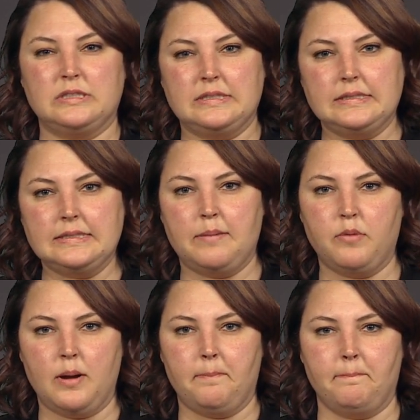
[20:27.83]
I would
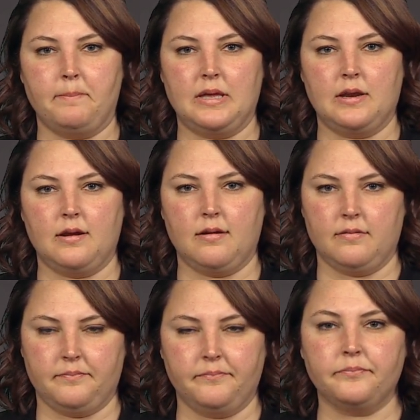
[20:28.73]
also suggest
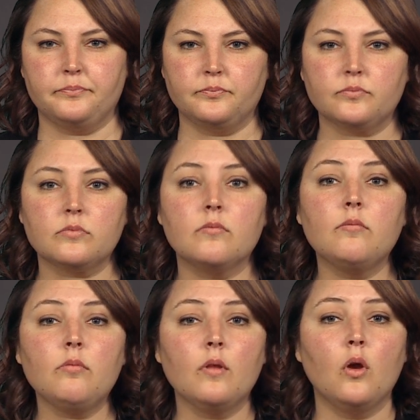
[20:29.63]
that
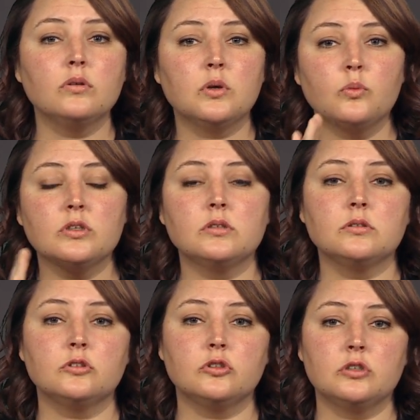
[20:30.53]
if you go for
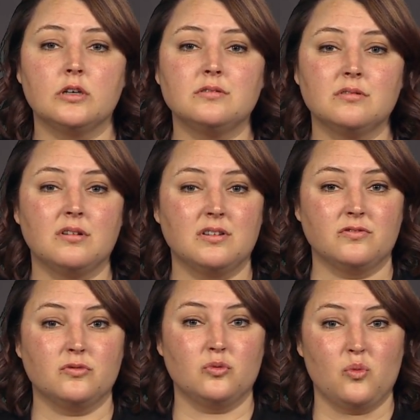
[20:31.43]
hard drives, you
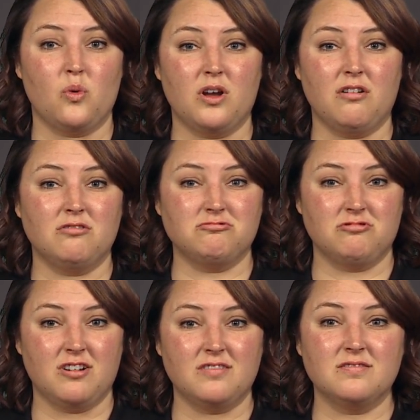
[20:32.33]
have a couple of them with
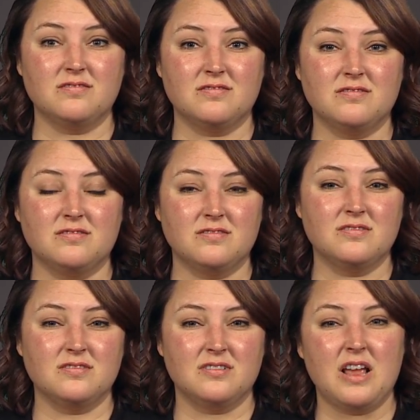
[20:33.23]
different
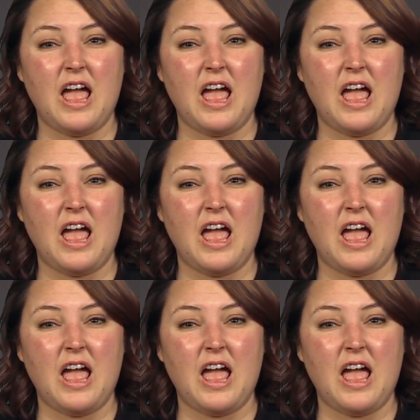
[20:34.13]
brands.